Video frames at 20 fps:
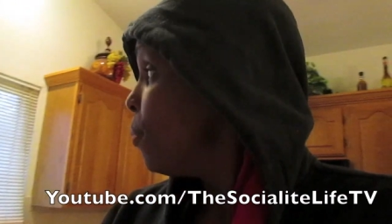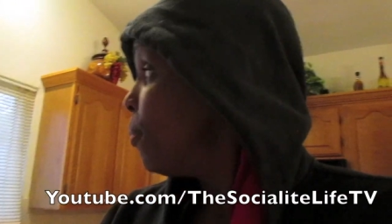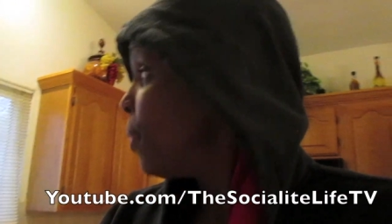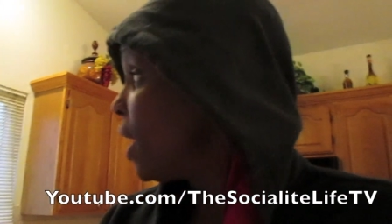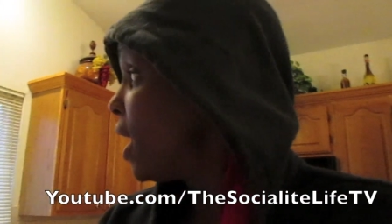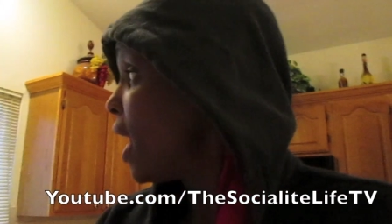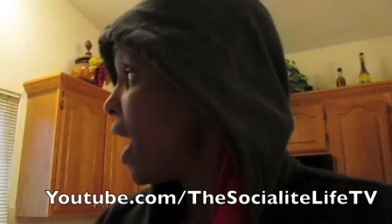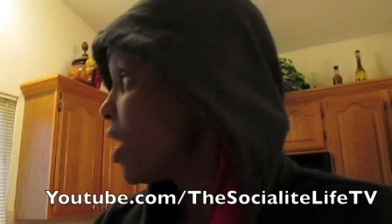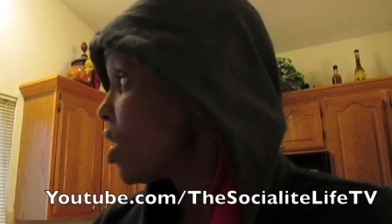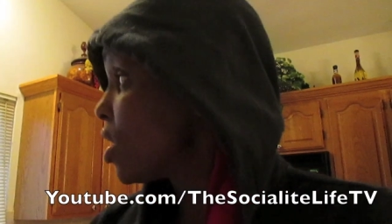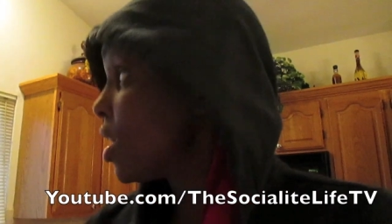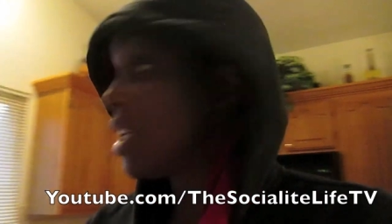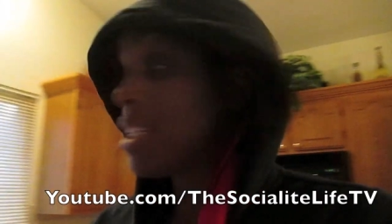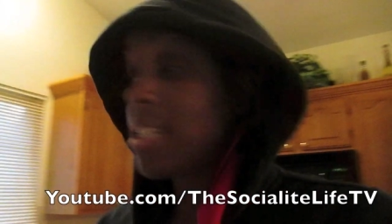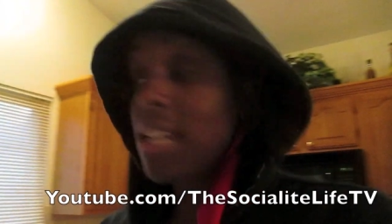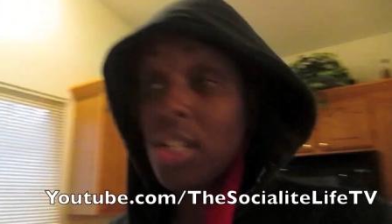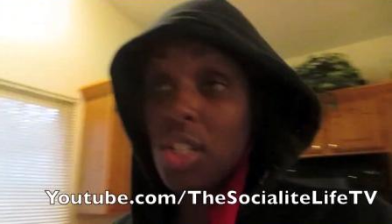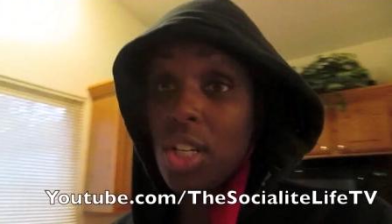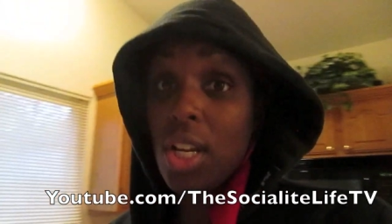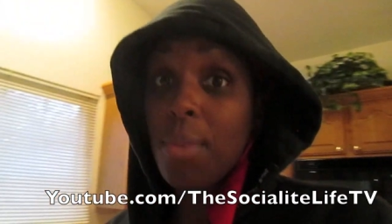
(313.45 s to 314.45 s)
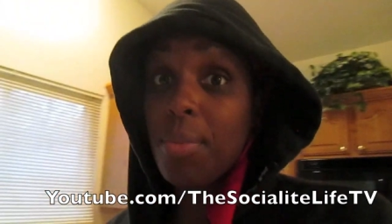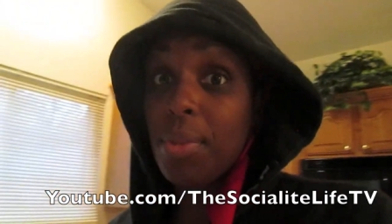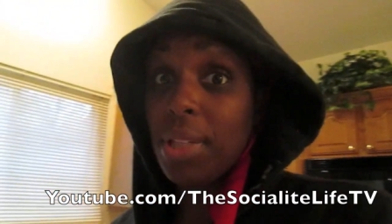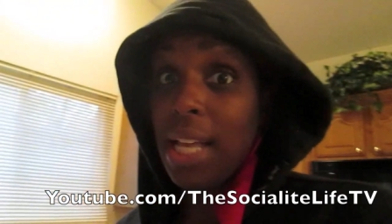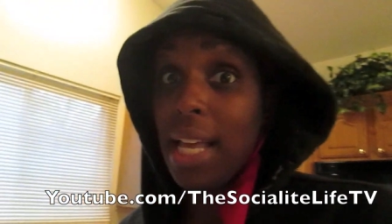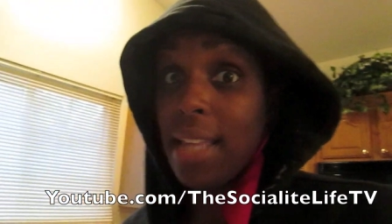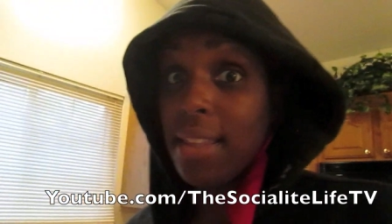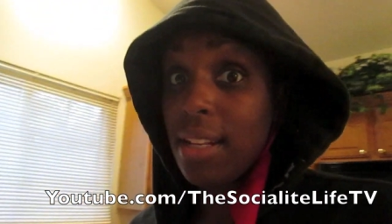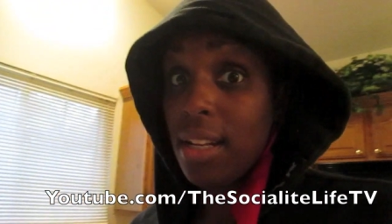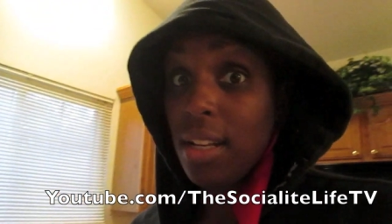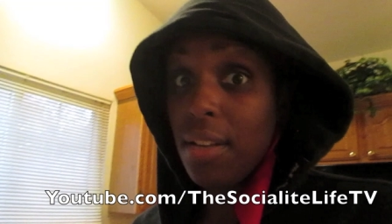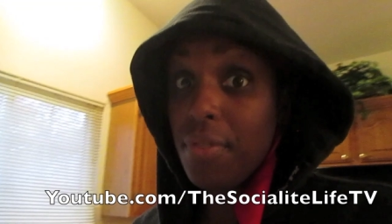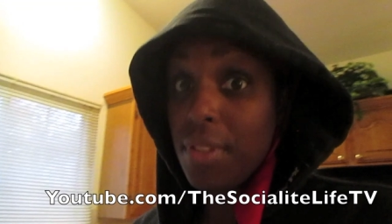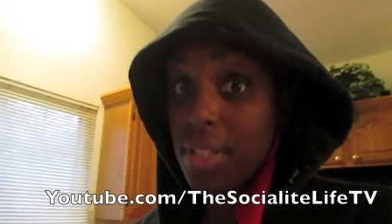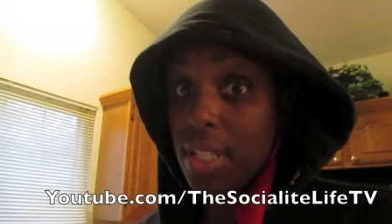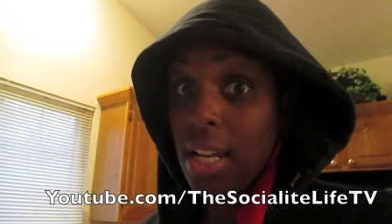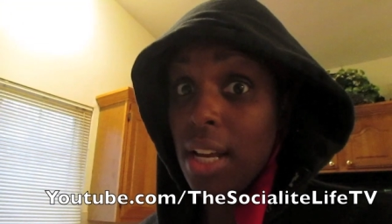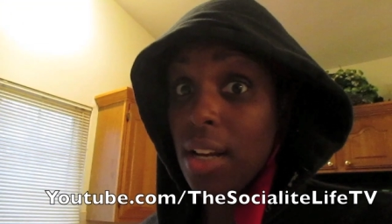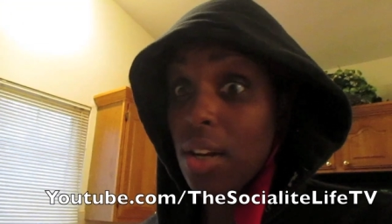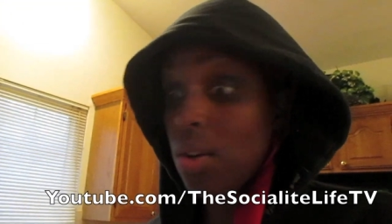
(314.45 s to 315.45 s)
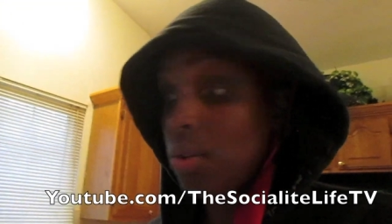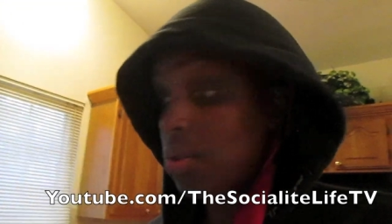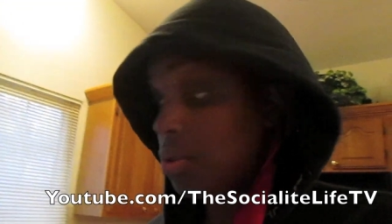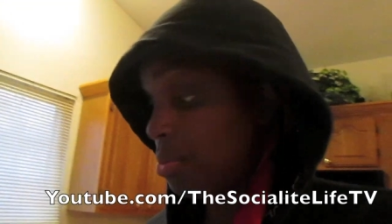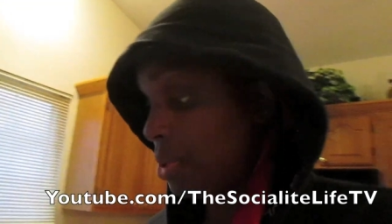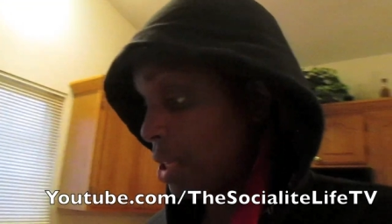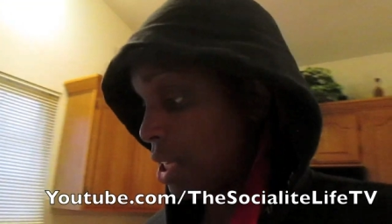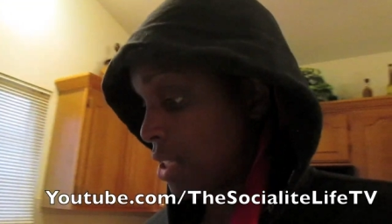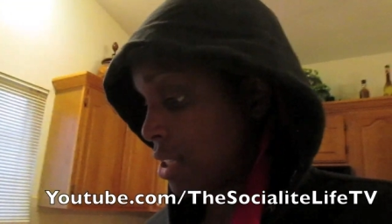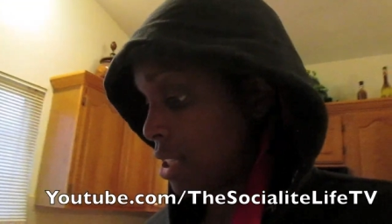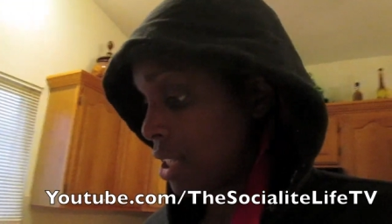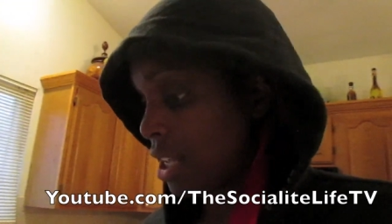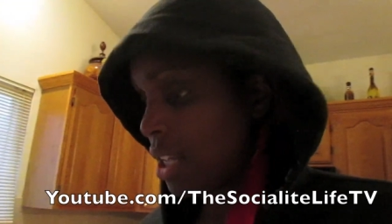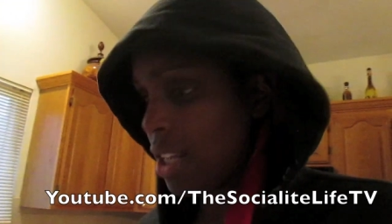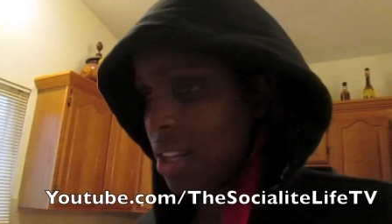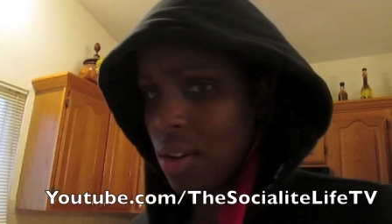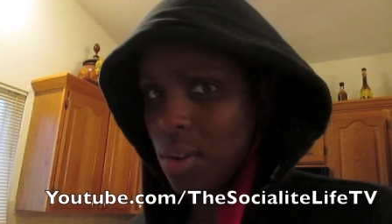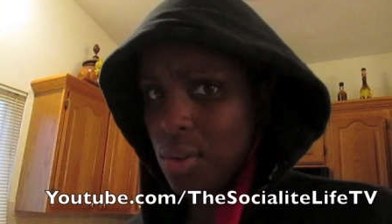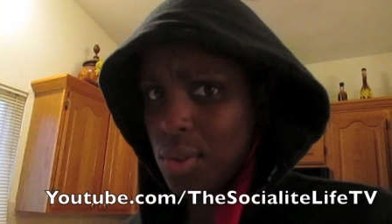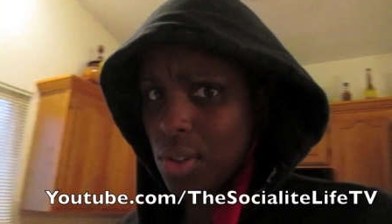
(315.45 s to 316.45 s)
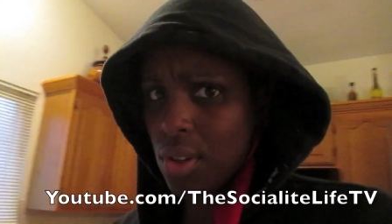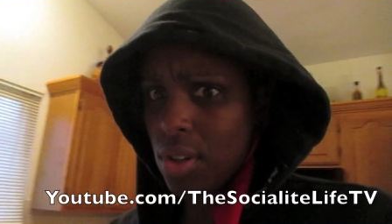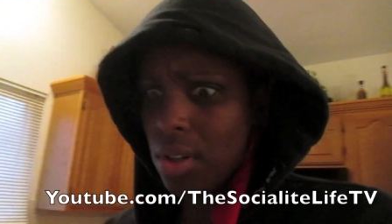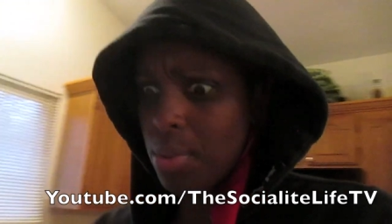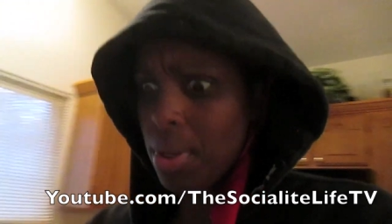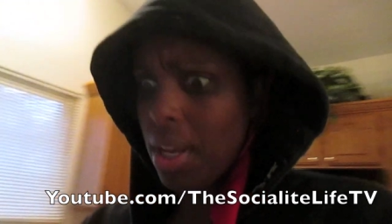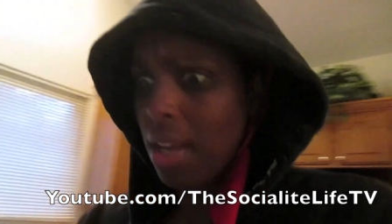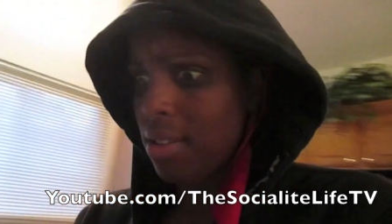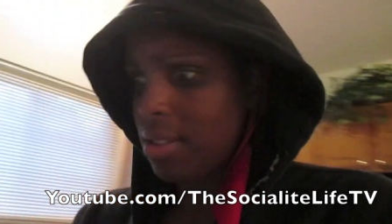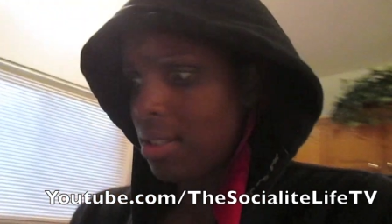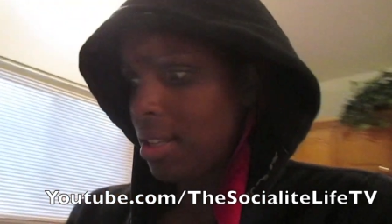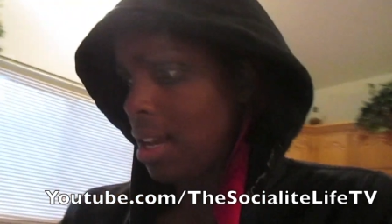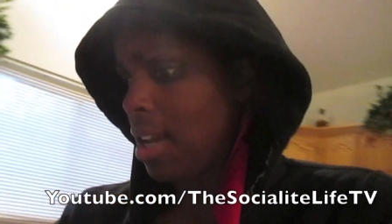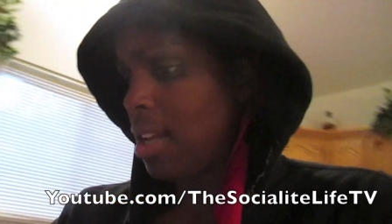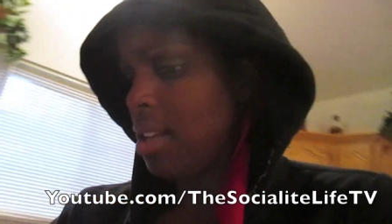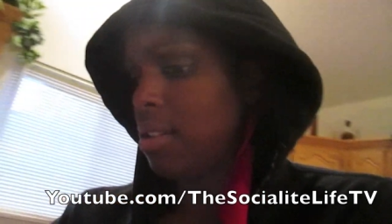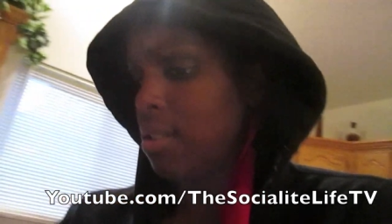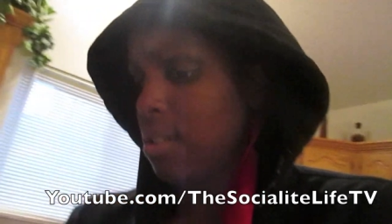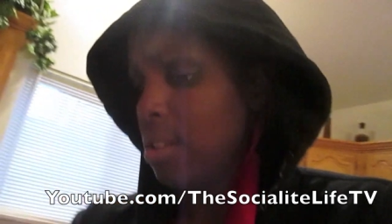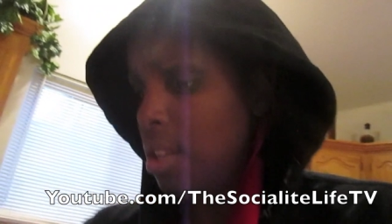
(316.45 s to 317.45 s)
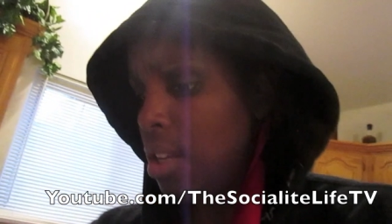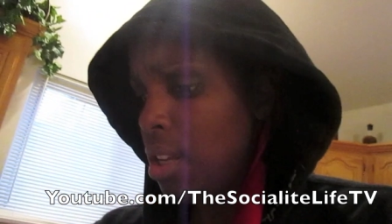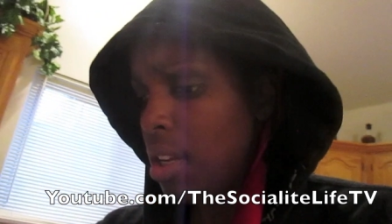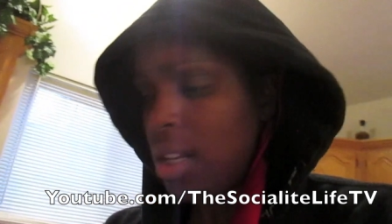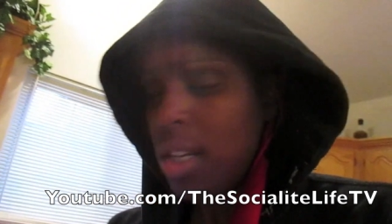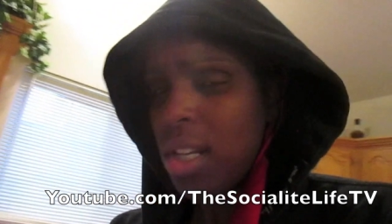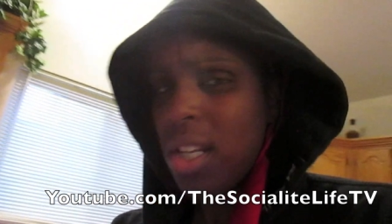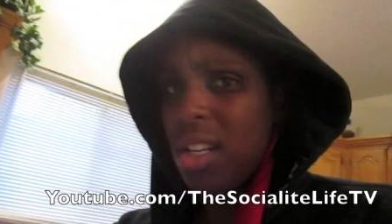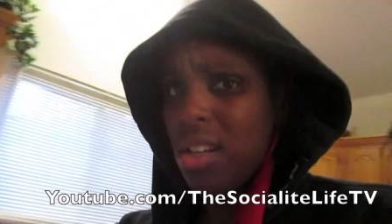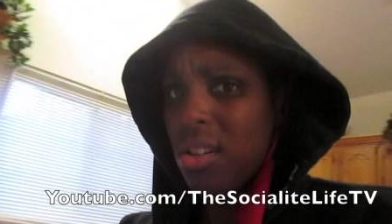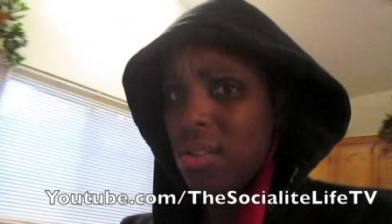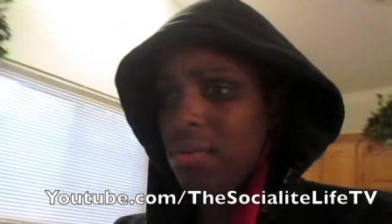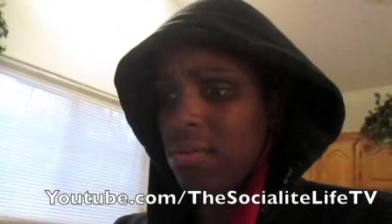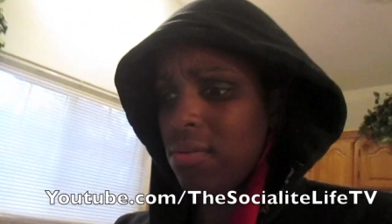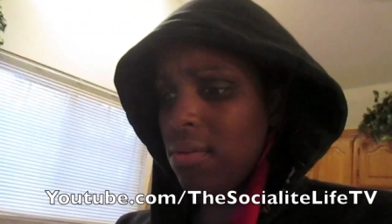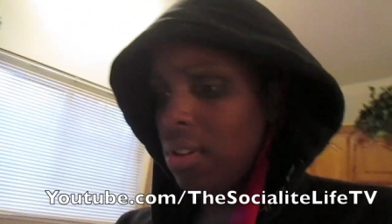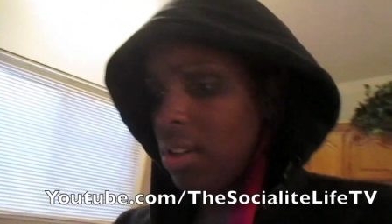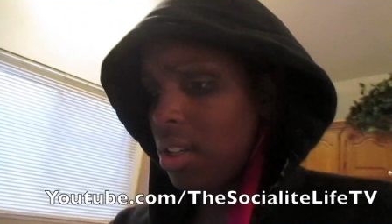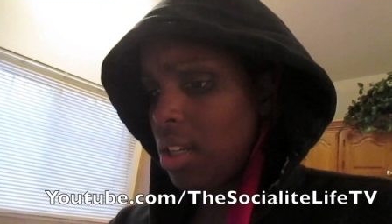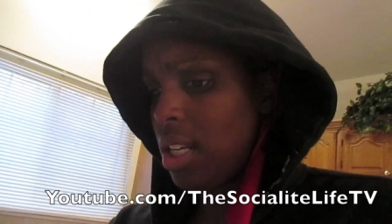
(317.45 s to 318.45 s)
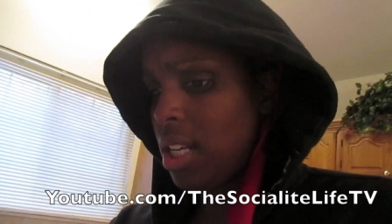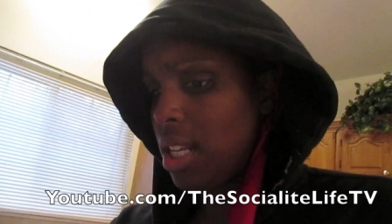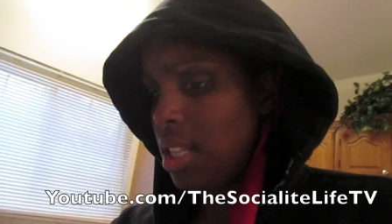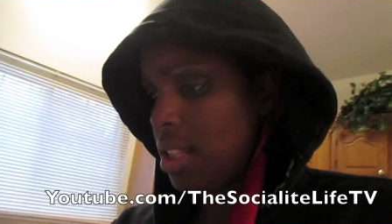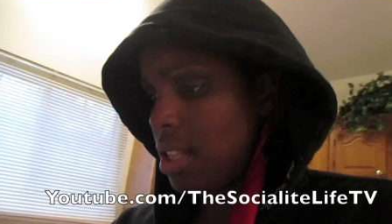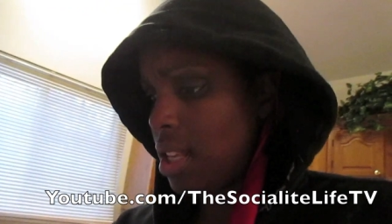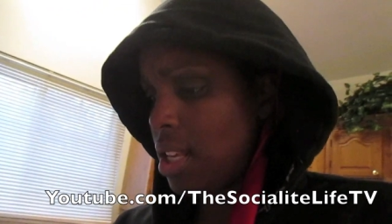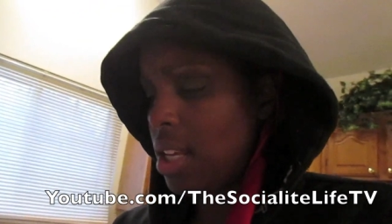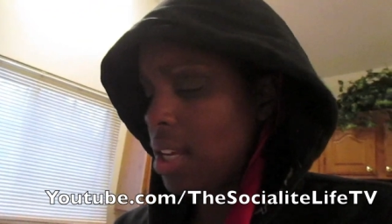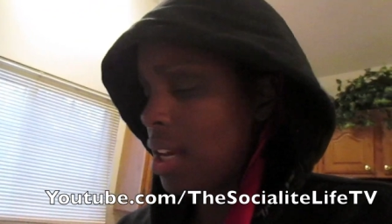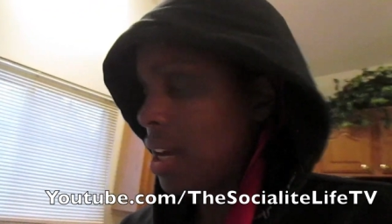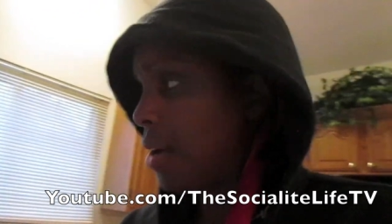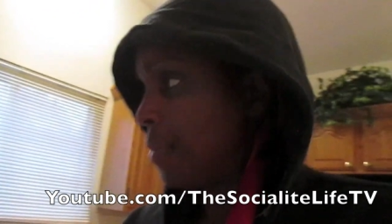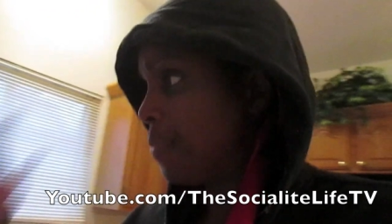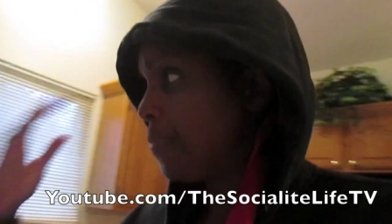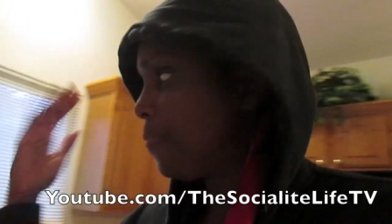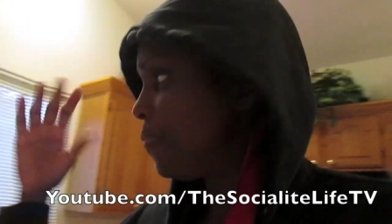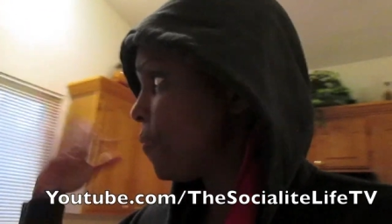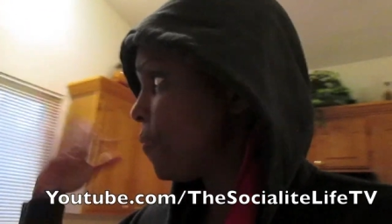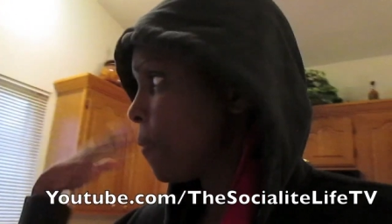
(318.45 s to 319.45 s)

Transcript: But actually, it's actually, I'm glad that if it's not cold because the kiddos are going to be outside, you know, in the, um,